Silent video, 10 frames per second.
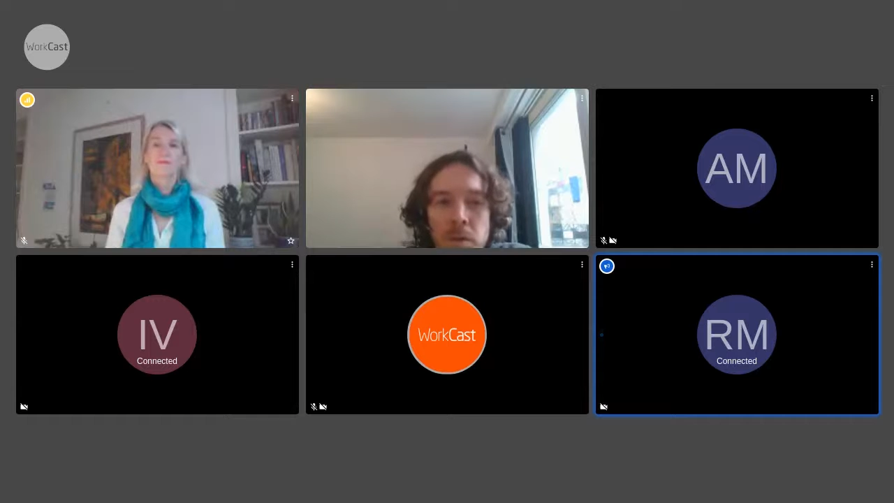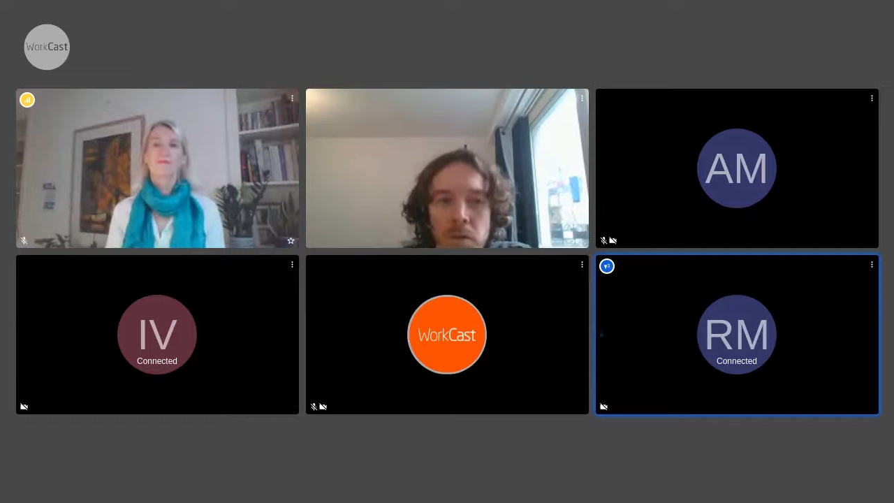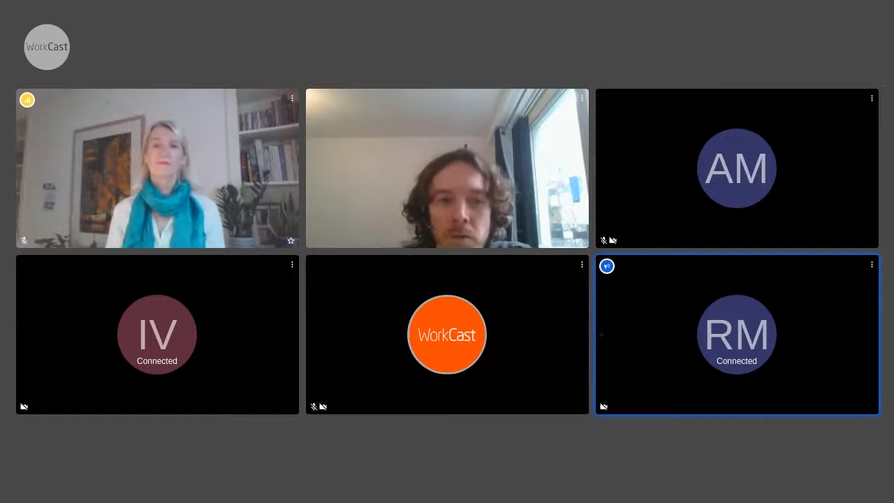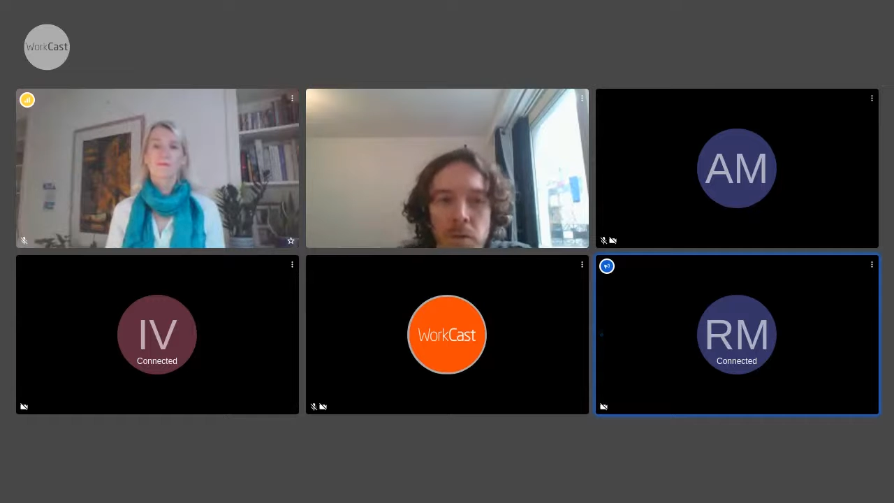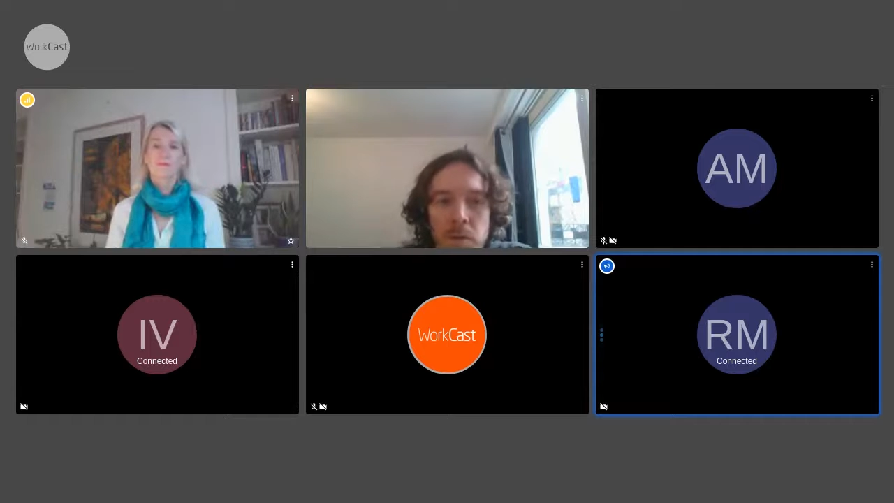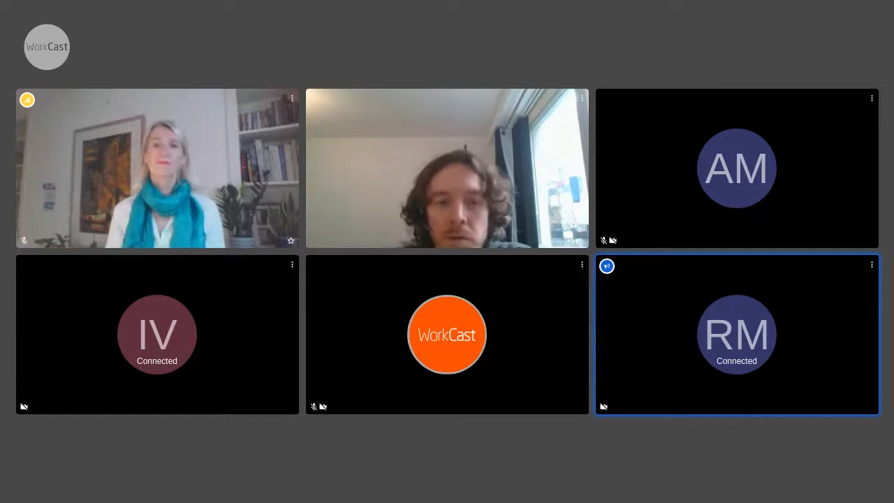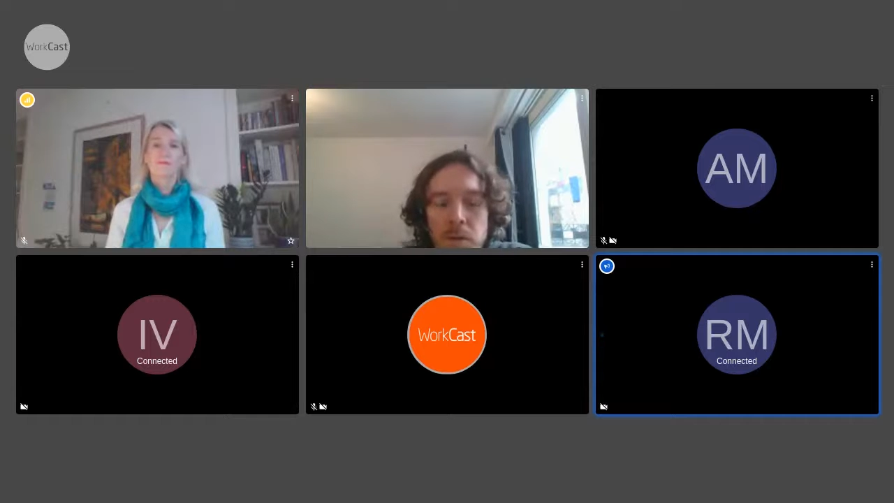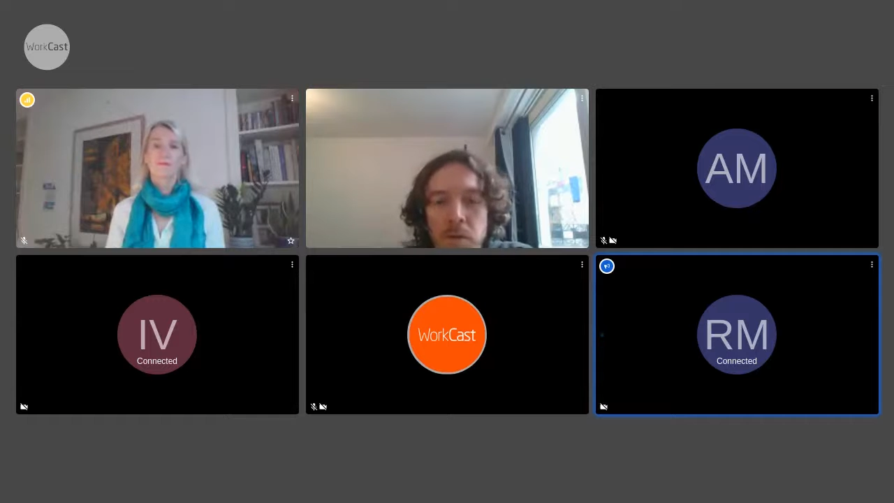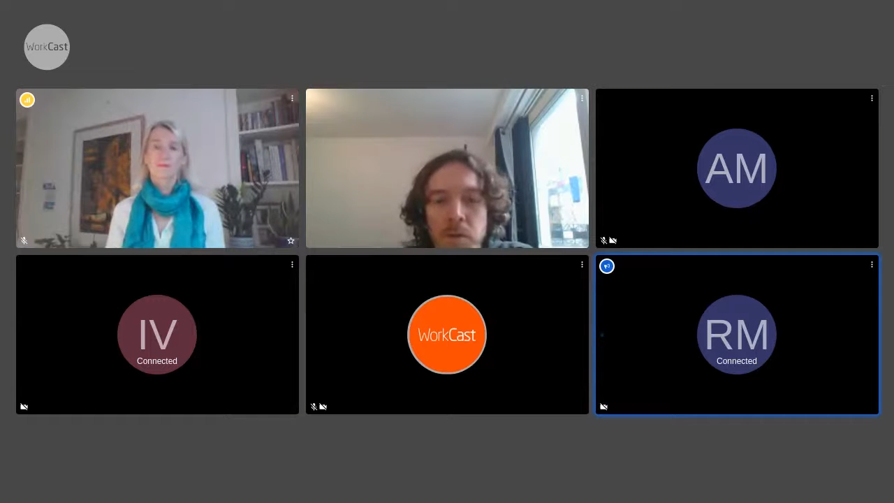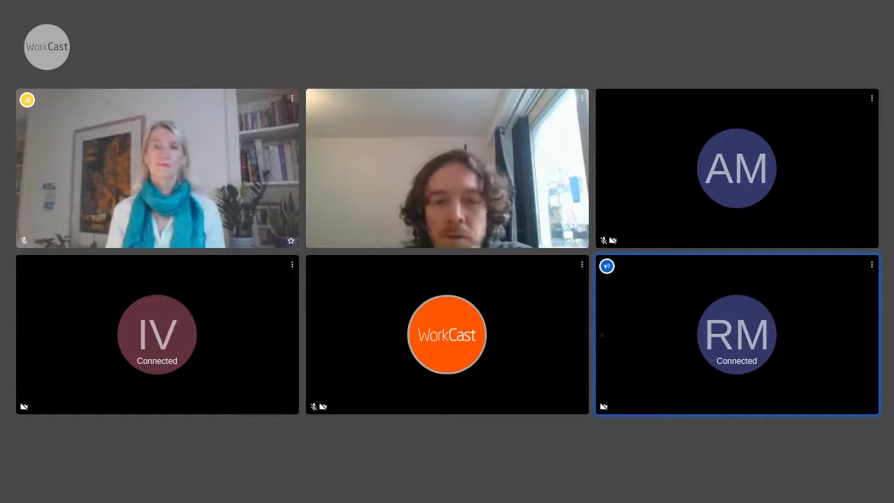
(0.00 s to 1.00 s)
has
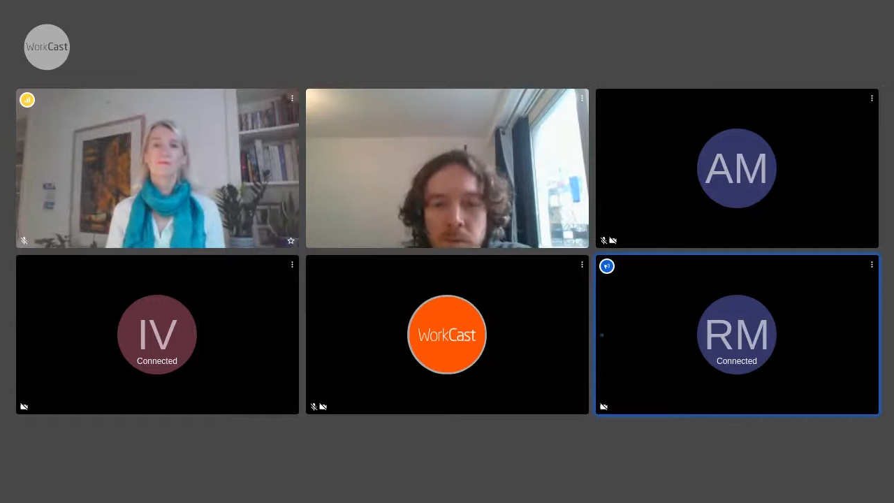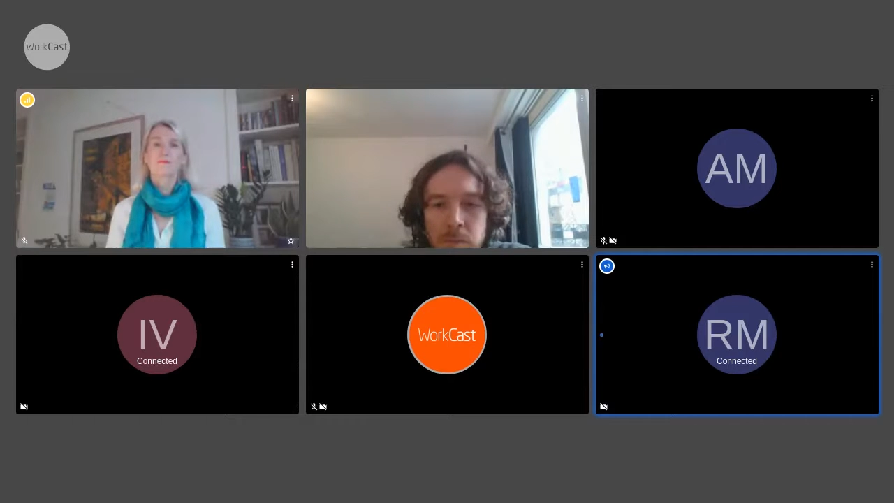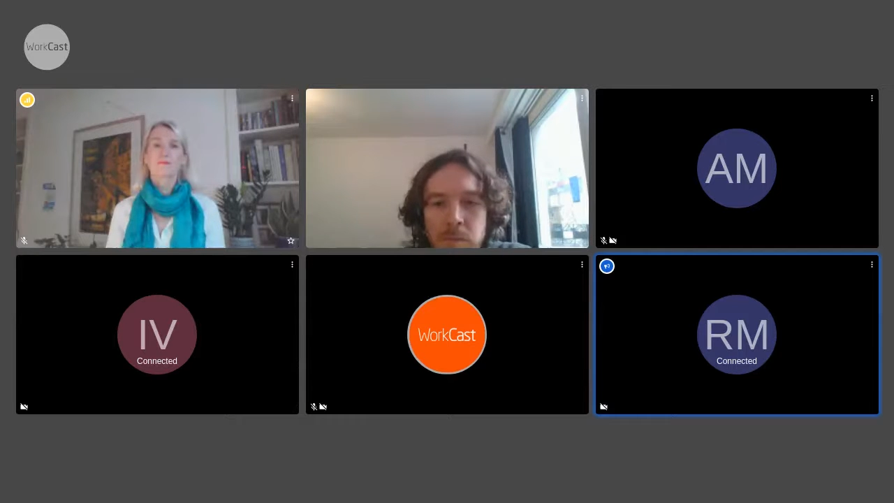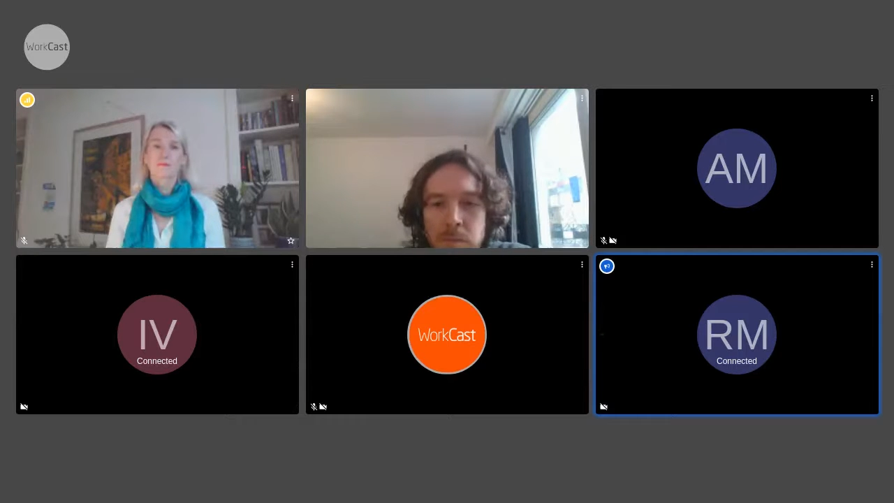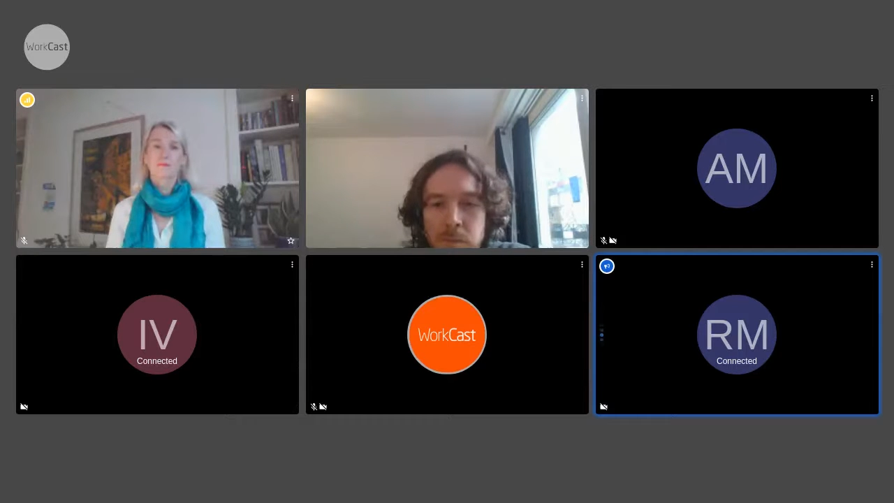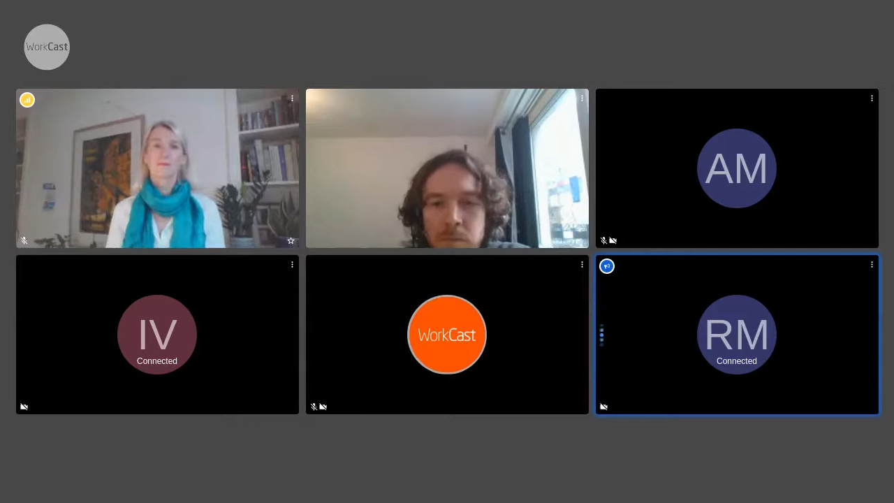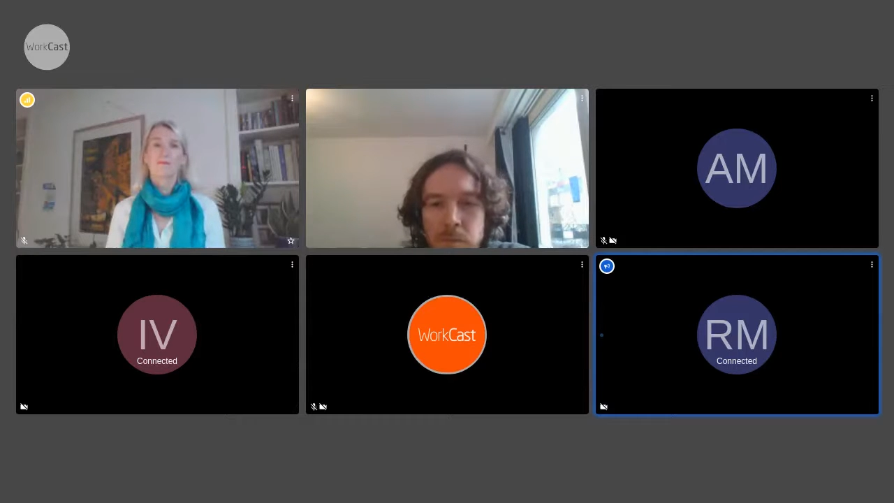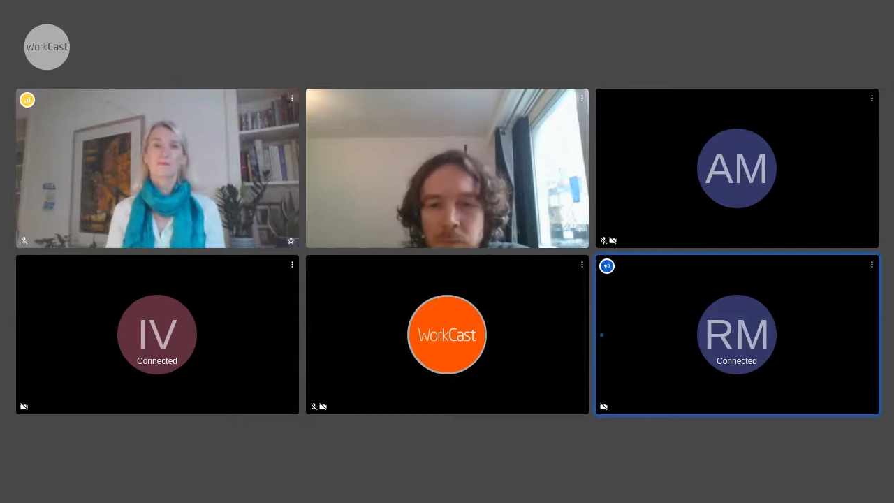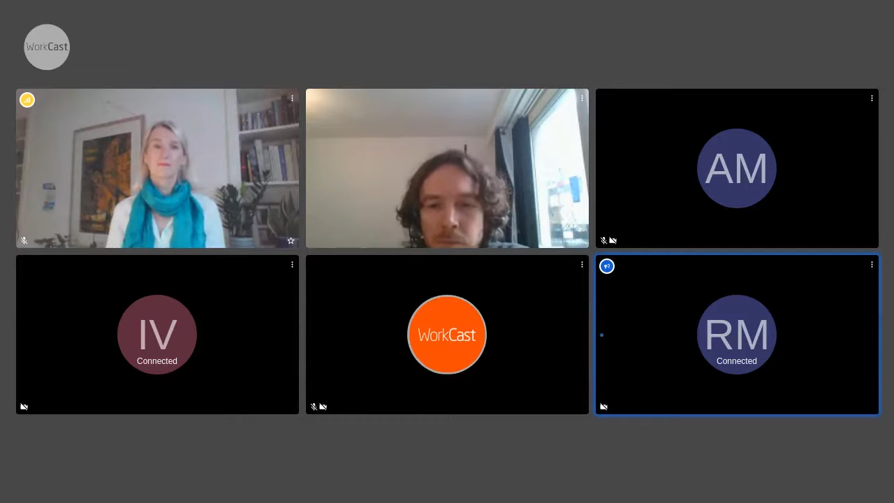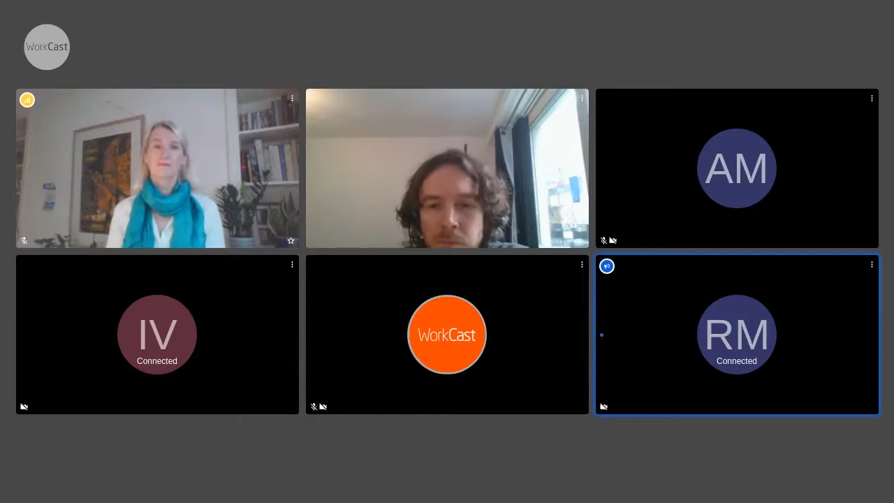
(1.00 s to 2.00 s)
dropped off over the last
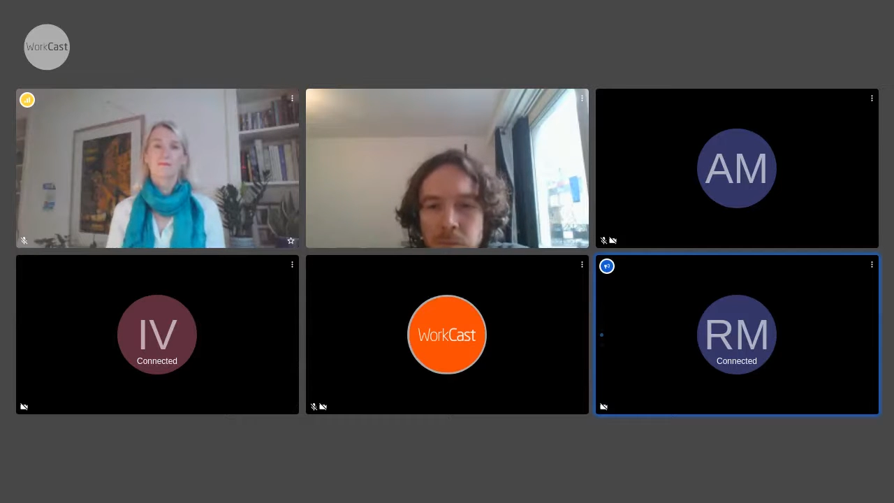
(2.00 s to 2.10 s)
12 months,